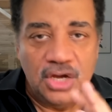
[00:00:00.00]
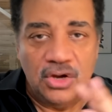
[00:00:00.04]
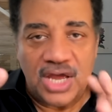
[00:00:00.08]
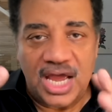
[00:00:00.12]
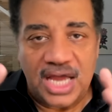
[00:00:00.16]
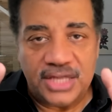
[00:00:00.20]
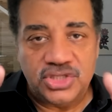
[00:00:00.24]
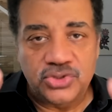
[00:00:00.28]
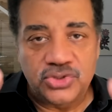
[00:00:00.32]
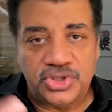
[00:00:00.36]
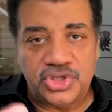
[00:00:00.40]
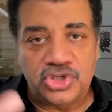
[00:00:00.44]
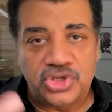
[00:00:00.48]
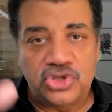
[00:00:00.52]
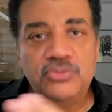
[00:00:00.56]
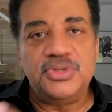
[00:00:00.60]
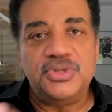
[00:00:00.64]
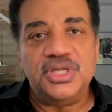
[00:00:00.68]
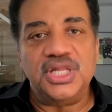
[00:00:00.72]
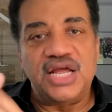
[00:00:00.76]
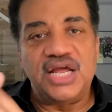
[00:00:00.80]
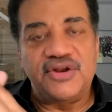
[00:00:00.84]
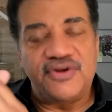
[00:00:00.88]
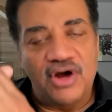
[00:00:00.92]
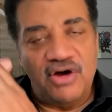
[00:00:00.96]
had to
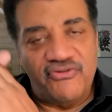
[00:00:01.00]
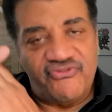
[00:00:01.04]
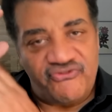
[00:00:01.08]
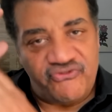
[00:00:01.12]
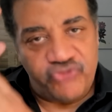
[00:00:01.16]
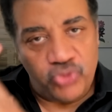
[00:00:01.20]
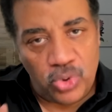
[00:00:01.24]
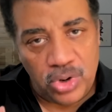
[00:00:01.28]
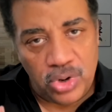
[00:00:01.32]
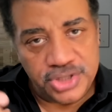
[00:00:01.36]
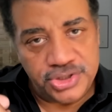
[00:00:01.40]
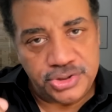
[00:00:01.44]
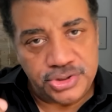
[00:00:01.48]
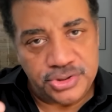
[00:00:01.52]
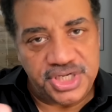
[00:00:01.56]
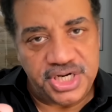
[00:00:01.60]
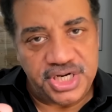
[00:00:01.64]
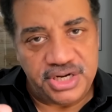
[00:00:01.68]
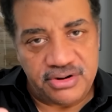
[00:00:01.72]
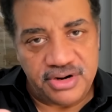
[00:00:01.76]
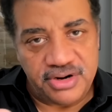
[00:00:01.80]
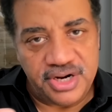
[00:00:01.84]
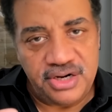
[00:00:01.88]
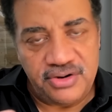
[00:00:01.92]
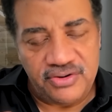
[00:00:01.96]
accumulate a 400
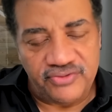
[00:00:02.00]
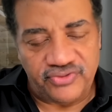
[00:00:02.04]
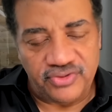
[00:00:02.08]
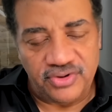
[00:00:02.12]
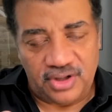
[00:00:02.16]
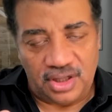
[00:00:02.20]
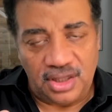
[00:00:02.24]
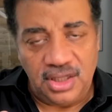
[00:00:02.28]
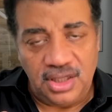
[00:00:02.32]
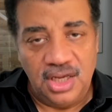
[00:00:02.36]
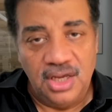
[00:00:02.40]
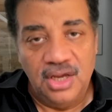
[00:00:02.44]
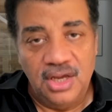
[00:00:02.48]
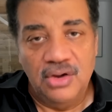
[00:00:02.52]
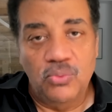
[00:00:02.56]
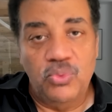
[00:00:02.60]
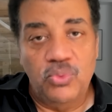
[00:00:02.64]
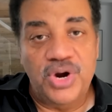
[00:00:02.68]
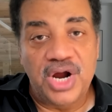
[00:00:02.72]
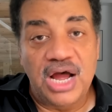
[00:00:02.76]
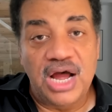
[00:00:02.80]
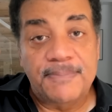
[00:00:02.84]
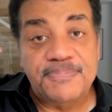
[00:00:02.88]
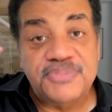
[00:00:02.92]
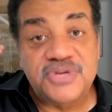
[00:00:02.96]
year interval.
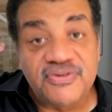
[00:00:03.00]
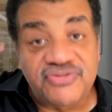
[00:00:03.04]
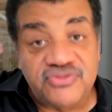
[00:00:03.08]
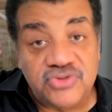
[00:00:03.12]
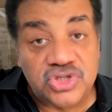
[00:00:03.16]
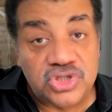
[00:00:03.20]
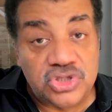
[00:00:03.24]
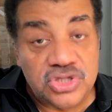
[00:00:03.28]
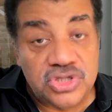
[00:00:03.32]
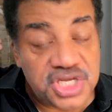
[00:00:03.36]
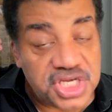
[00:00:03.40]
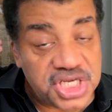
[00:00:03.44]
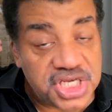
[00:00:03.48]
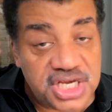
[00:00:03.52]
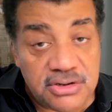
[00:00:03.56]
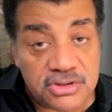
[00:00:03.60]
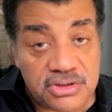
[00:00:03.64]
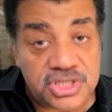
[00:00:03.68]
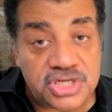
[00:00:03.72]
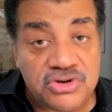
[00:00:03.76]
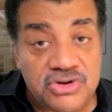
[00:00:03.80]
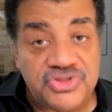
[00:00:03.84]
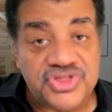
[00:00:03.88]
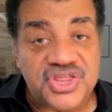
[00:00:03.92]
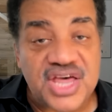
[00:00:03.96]
We're up to the year
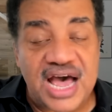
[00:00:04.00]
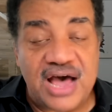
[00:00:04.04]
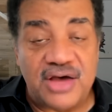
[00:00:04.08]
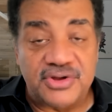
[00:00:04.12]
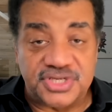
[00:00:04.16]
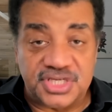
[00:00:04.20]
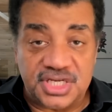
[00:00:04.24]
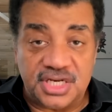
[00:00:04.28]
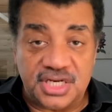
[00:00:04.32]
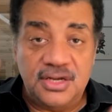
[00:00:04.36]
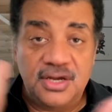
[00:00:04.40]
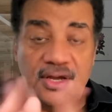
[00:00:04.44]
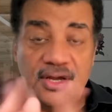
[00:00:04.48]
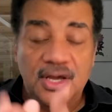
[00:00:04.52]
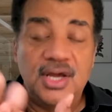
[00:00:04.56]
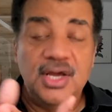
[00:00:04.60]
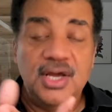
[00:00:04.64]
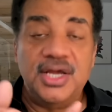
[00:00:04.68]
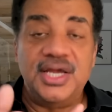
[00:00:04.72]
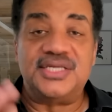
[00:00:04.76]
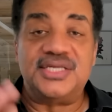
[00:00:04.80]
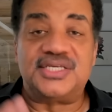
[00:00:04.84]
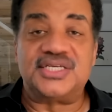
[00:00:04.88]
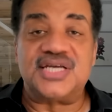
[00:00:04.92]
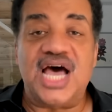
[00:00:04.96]
2000
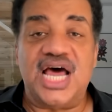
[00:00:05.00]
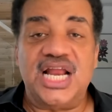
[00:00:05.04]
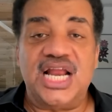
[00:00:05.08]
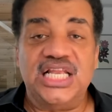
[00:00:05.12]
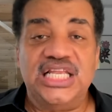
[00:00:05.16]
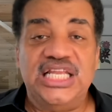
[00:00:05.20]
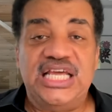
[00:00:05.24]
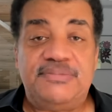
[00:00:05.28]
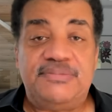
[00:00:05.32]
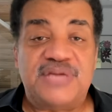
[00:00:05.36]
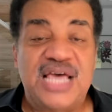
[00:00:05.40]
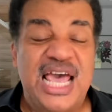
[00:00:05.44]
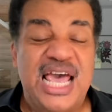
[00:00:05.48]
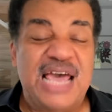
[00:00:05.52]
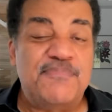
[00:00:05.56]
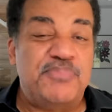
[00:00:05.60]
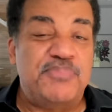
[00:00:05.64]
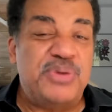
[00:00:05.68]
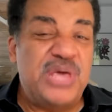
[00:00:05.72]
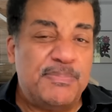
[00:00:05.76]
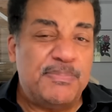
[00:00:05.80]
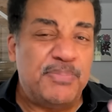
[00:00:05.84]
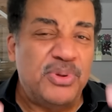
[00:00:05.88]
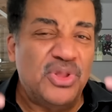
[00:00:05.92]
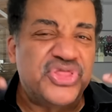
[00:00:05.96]
it's got a leap day, and
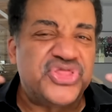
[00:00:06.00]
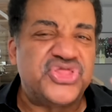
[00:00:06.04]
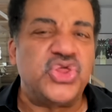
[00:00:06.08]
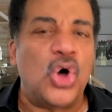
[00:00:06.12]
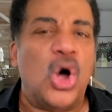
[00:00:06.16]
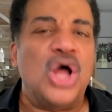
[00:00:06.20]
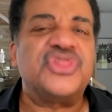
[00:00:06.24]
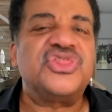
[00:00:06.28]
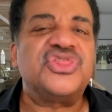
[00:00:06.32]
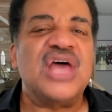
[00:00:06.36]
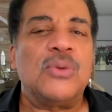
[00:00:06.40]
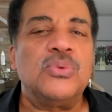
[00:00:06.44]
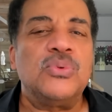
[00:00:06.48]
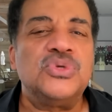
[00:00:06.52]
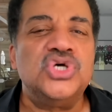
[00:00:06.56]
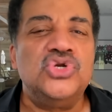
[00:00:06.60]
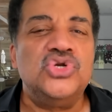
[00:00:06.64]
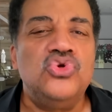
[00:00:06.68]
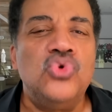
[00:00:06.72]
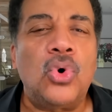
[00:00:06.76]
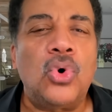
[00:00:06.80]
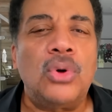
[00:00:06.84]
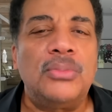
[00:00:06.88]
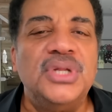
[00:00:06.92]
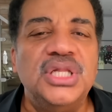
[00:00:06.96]
people thought that was a
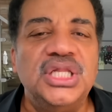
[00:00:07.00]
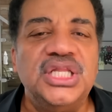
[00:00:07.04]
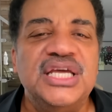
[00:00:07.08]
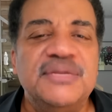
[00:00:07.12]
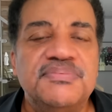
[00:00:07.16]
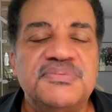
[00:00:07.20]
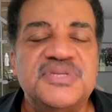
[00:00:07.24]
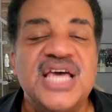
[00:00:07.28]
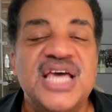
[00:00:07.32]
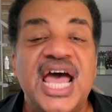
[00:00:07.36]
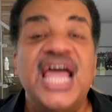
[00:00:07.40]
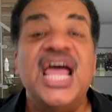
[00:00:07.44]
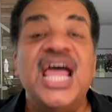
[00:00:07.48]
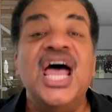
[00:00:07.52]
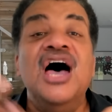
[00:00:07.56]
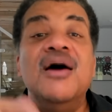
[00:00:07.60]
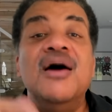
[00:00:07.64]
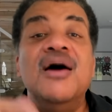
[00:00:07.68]
normal leap day,